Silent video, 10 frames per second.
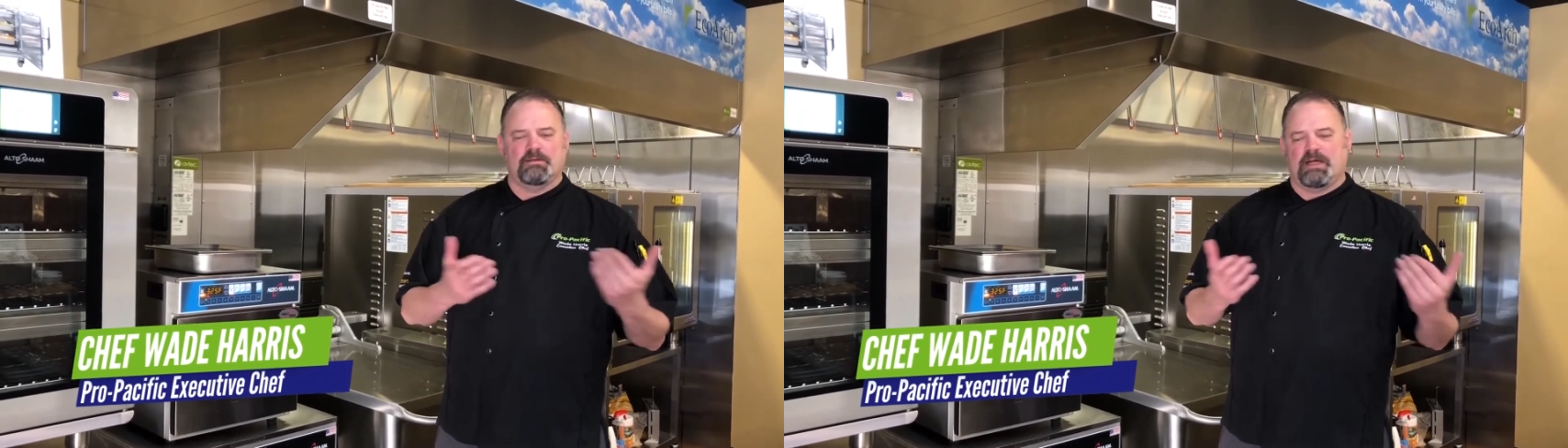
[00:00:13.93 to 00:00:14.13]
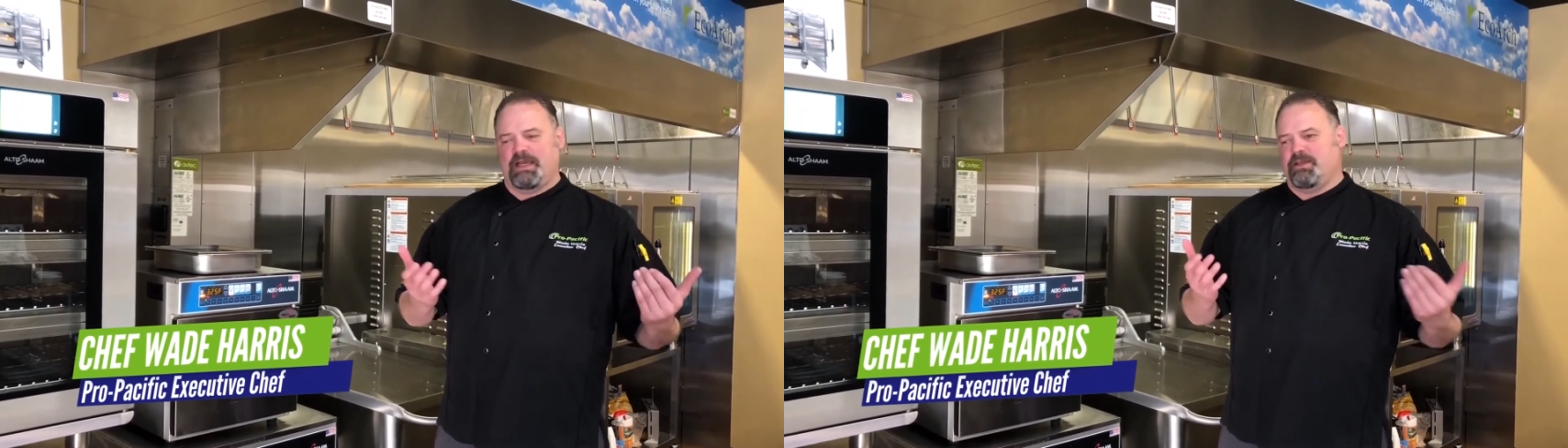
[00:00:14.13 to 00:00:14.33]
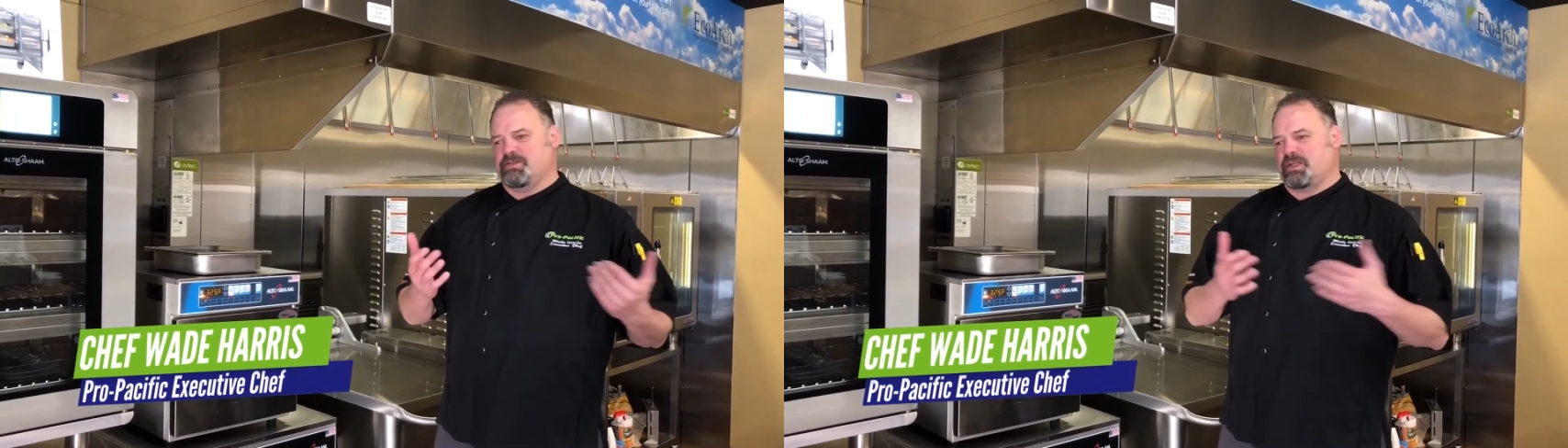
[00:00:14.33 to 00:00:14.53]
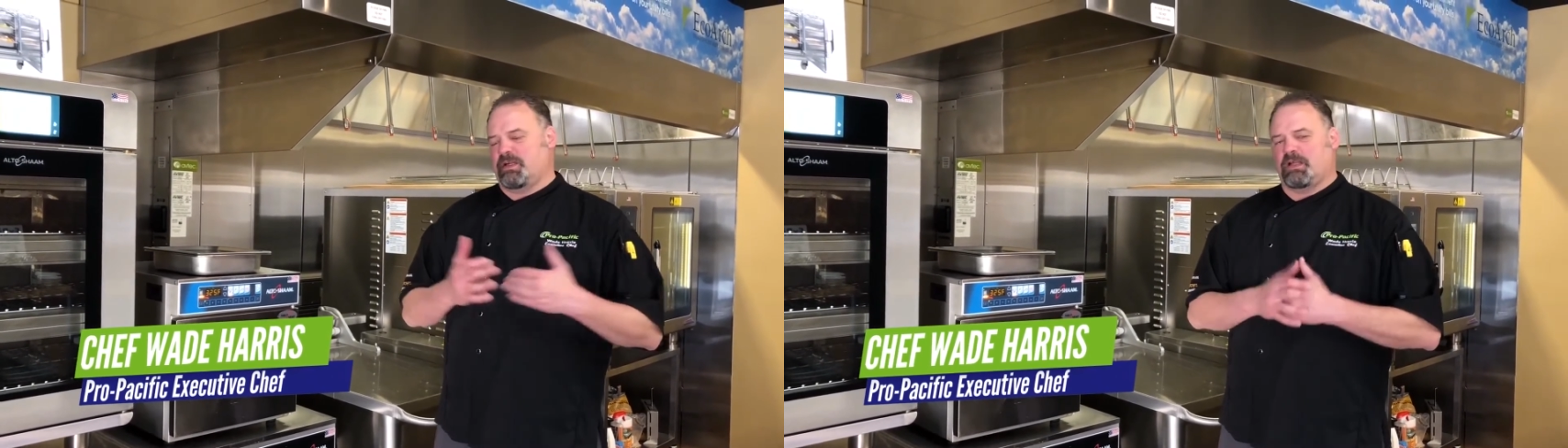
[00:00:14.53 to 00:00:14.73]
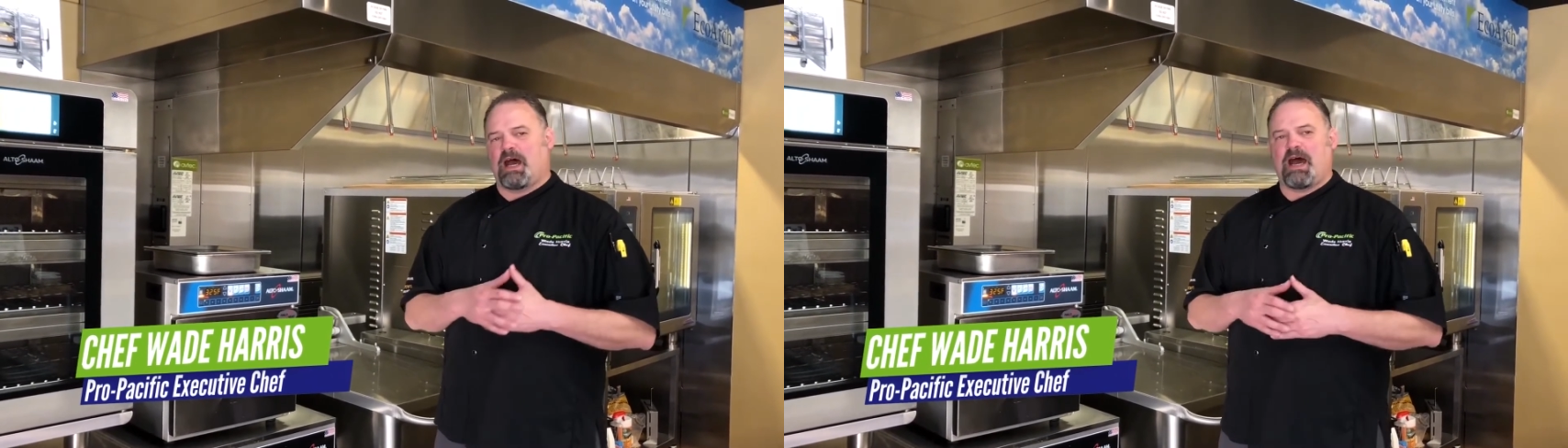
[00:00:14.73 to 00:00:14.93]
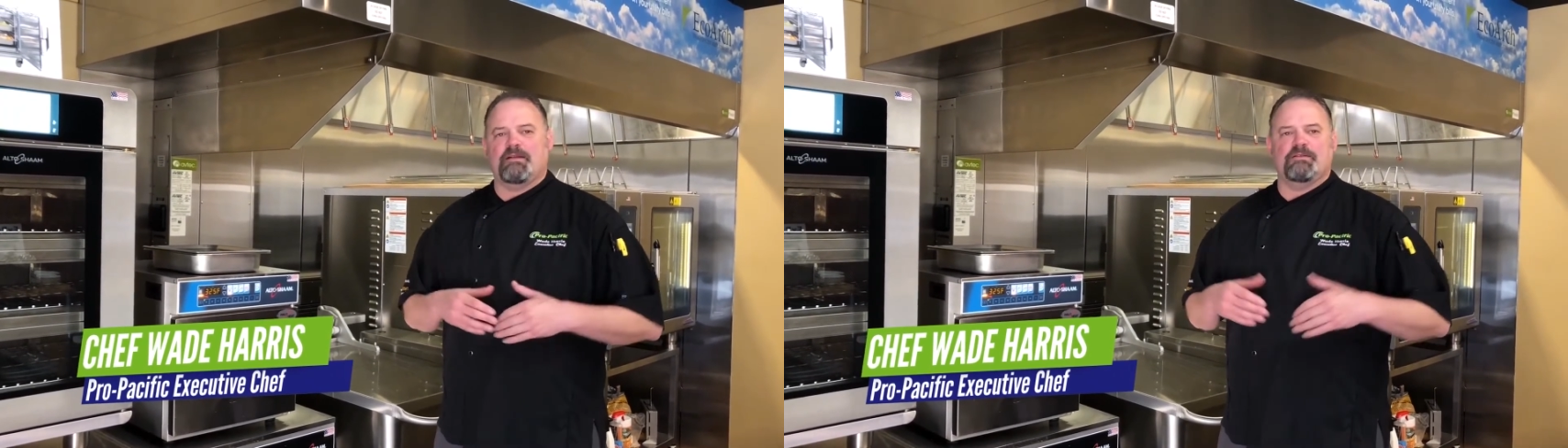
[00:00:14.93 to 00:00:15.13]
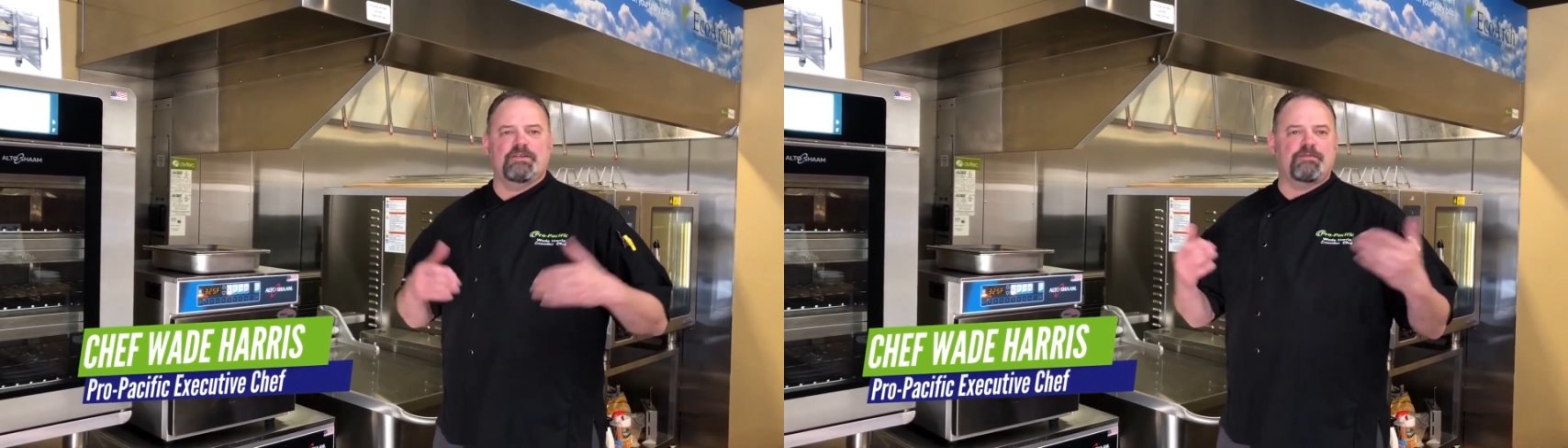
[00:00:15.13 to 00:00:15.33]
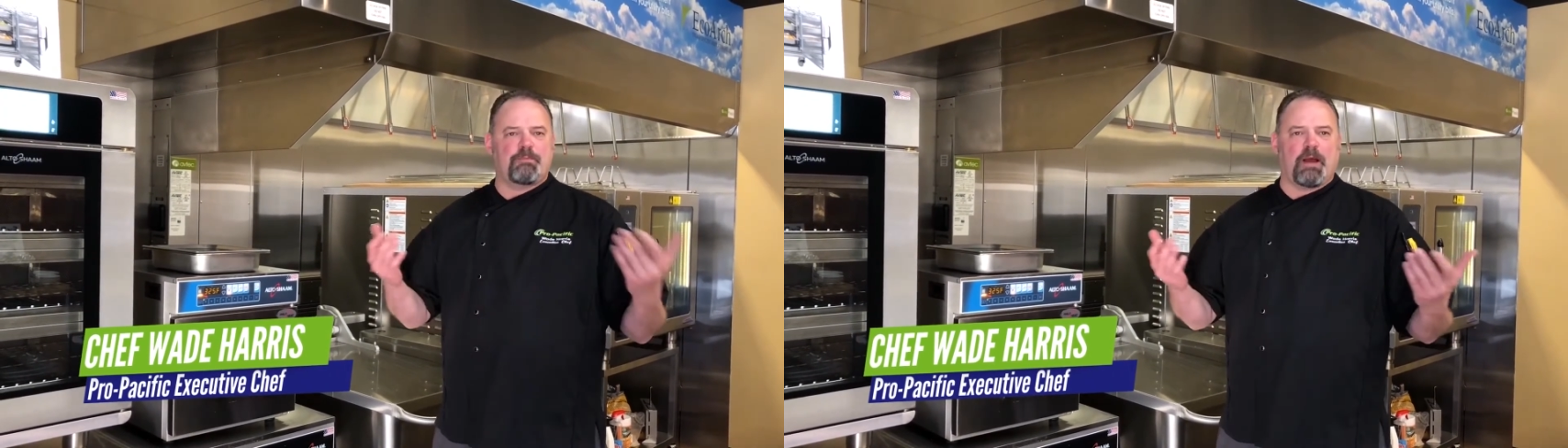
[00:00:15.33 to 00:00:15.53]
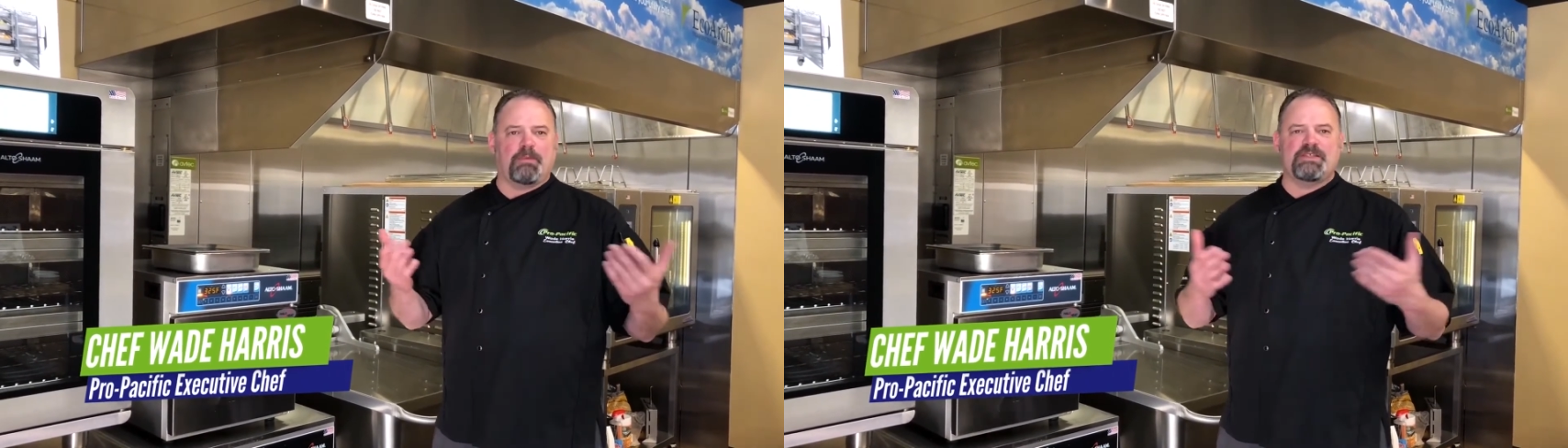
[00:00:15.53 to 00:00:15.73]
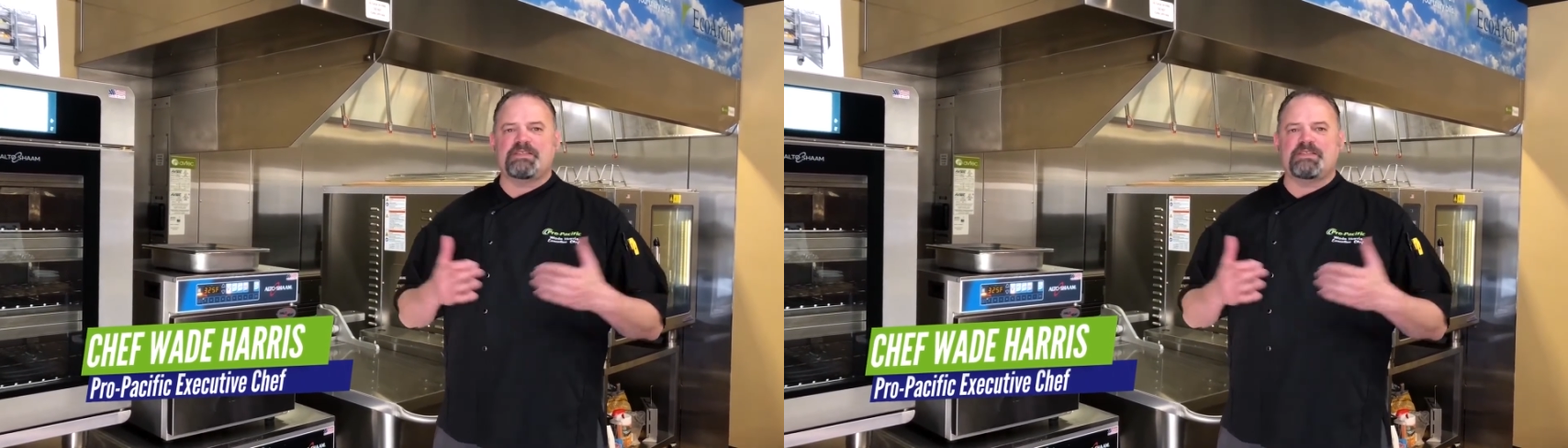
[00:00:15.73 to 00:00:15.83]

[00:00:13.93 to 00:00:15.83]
I use it a lot. You've probably